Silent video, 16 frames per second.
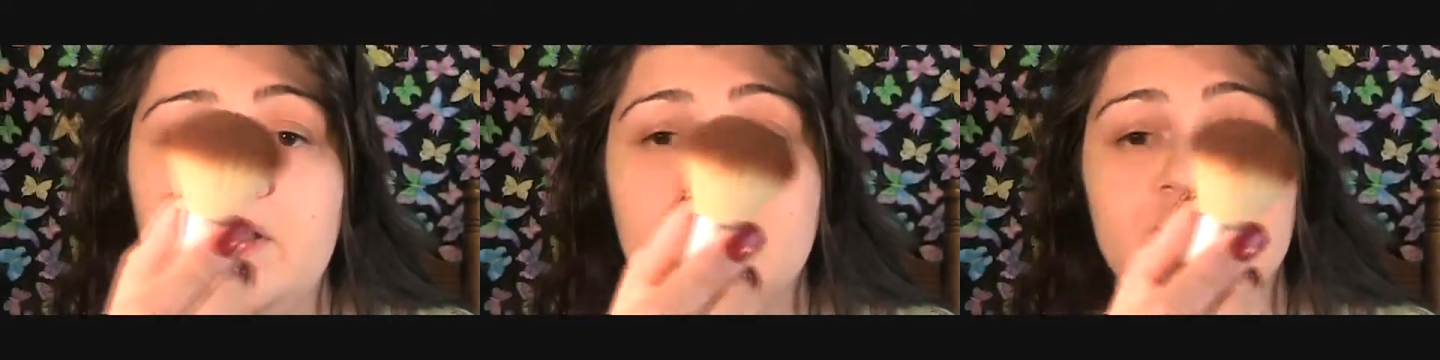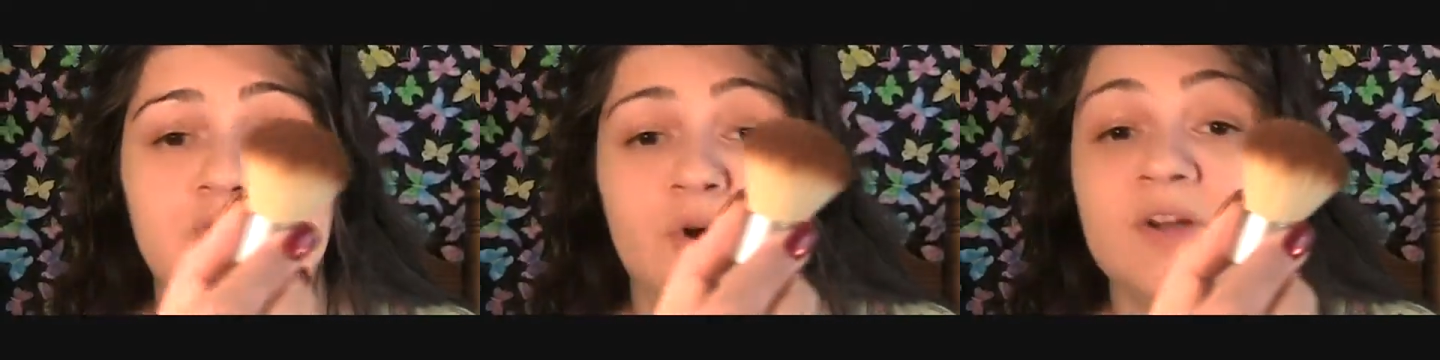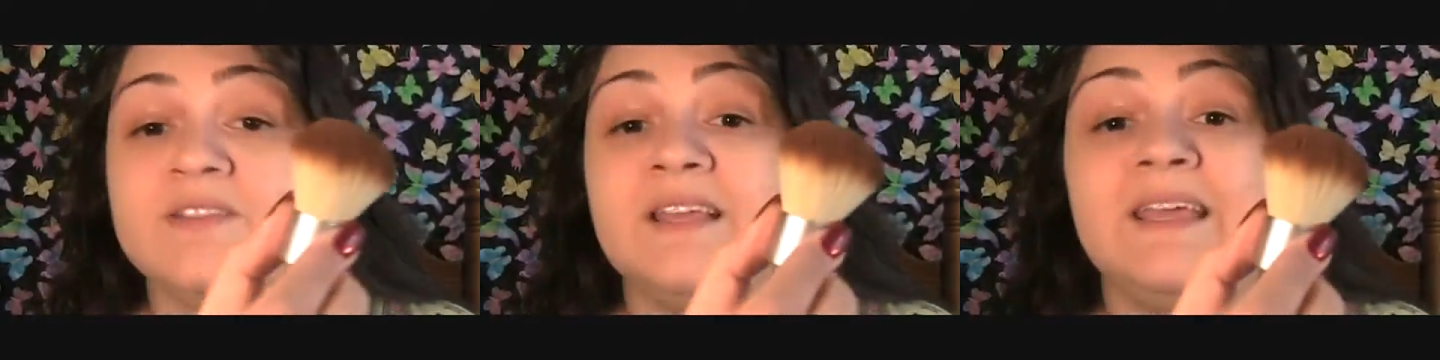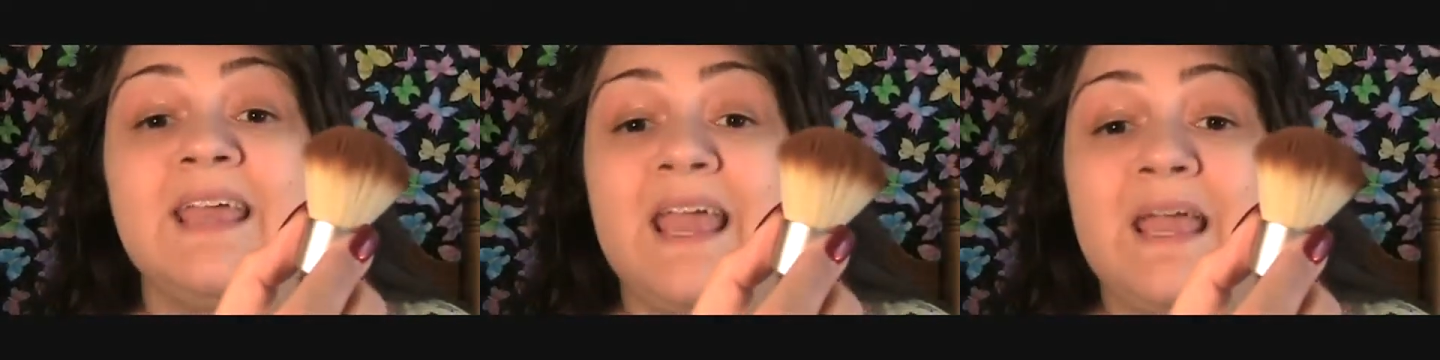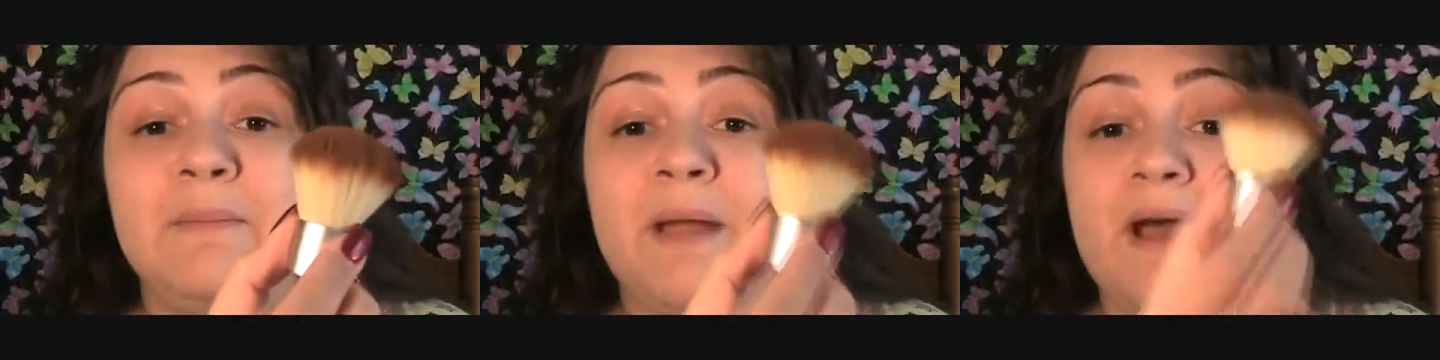as long as they
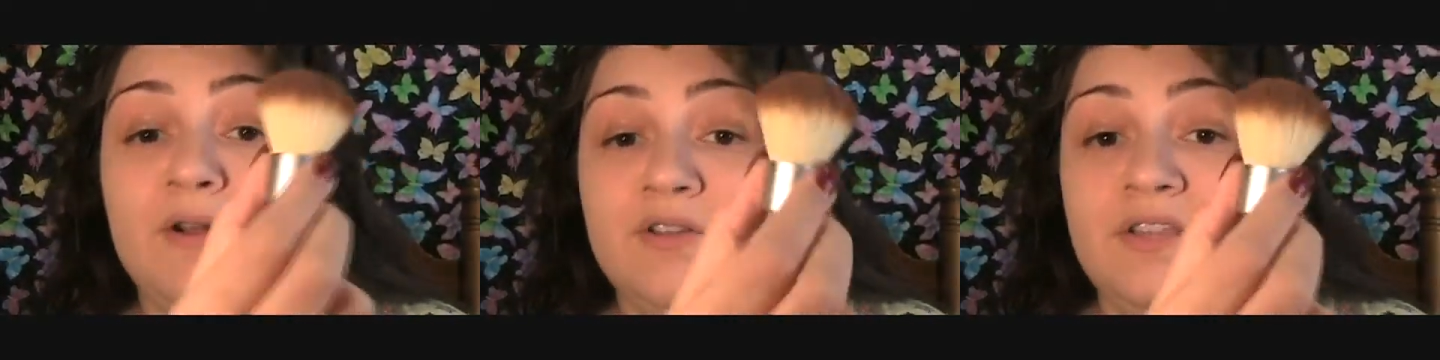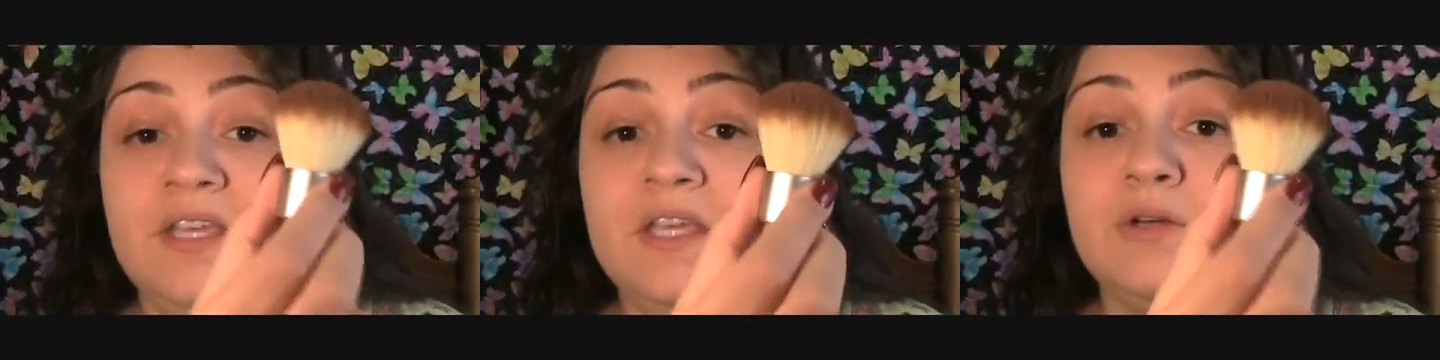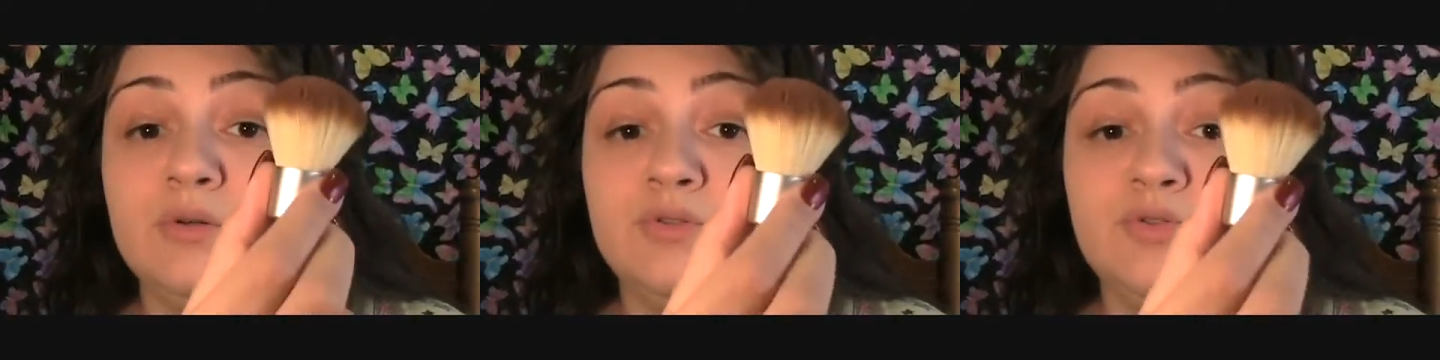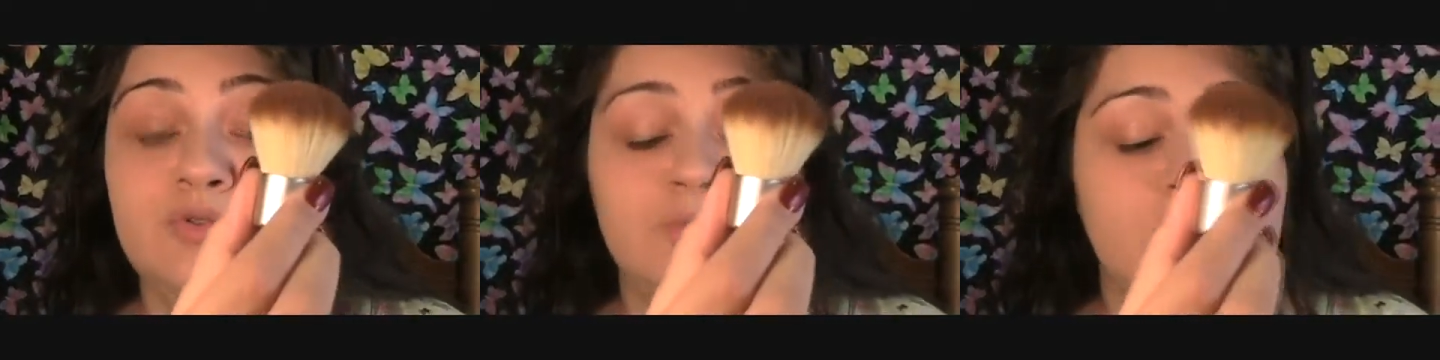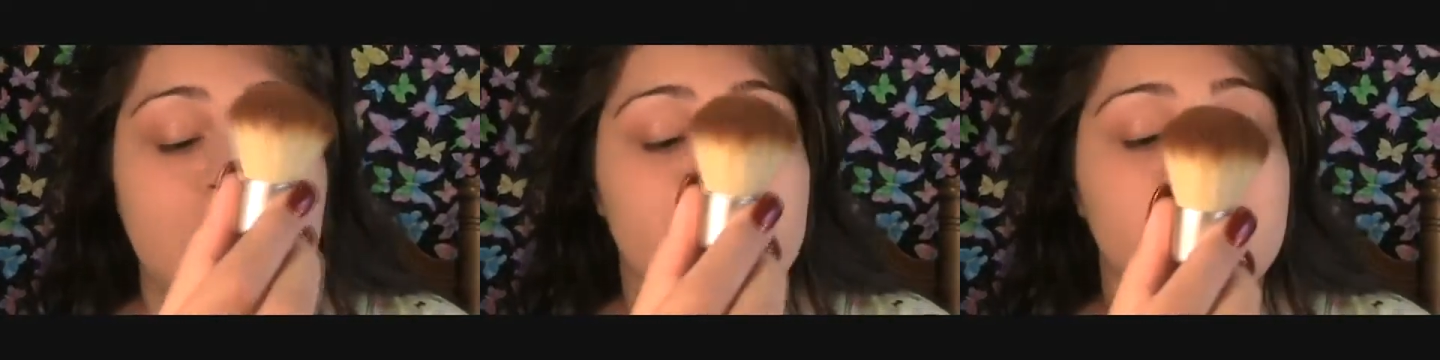came out, are the Eco
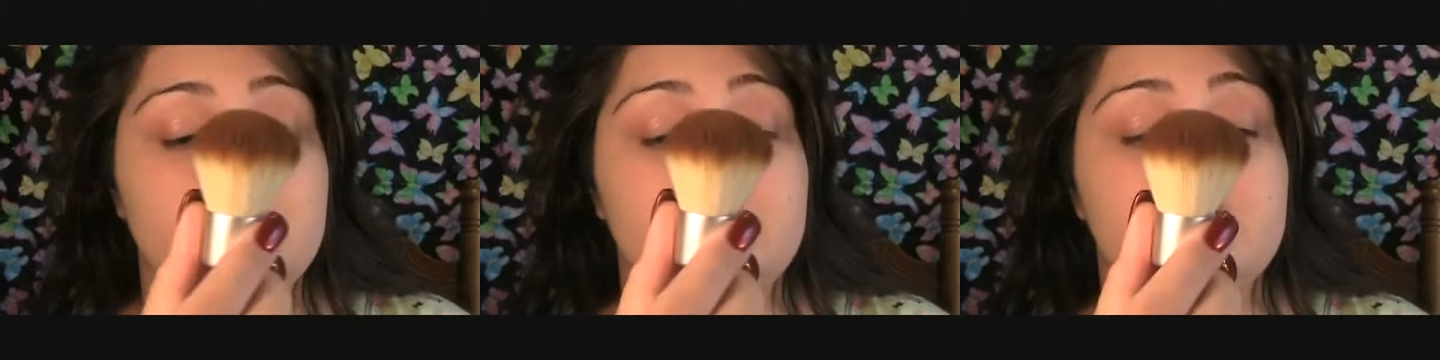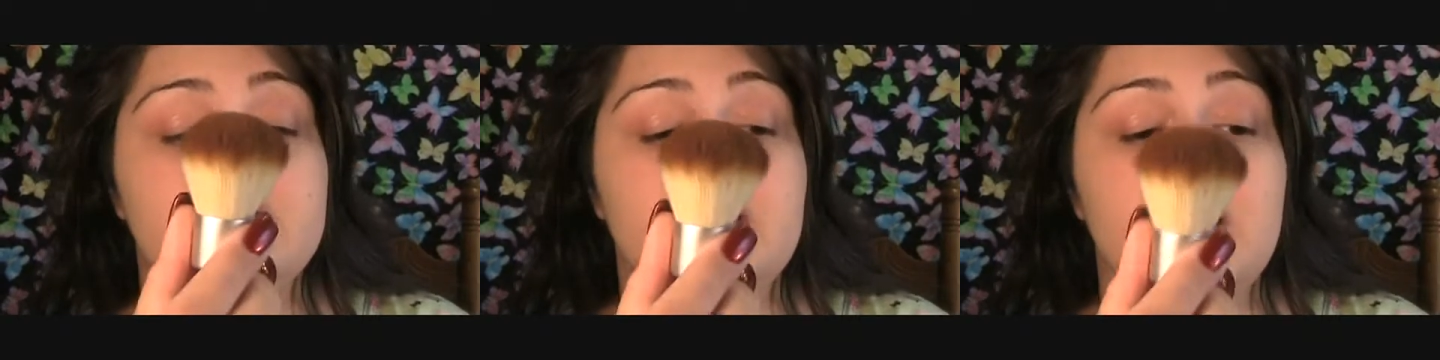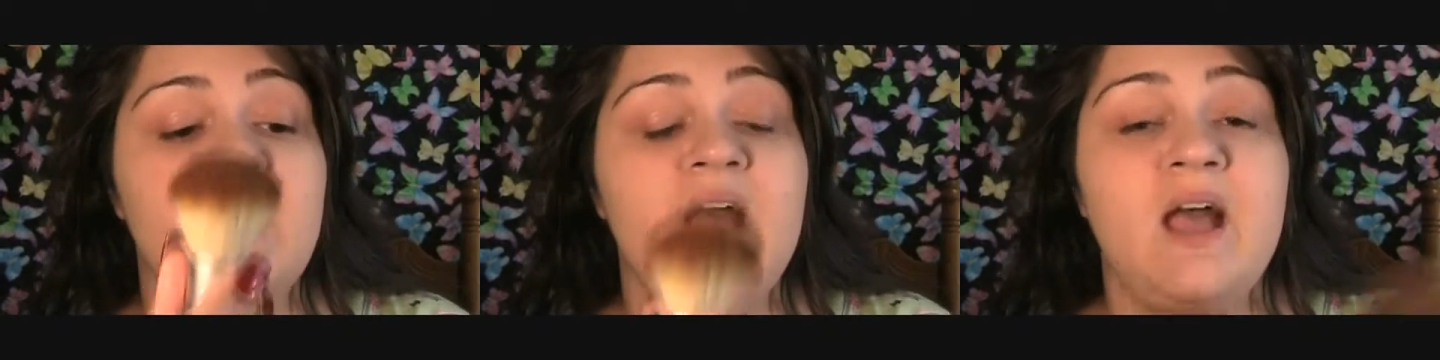Tool brushes.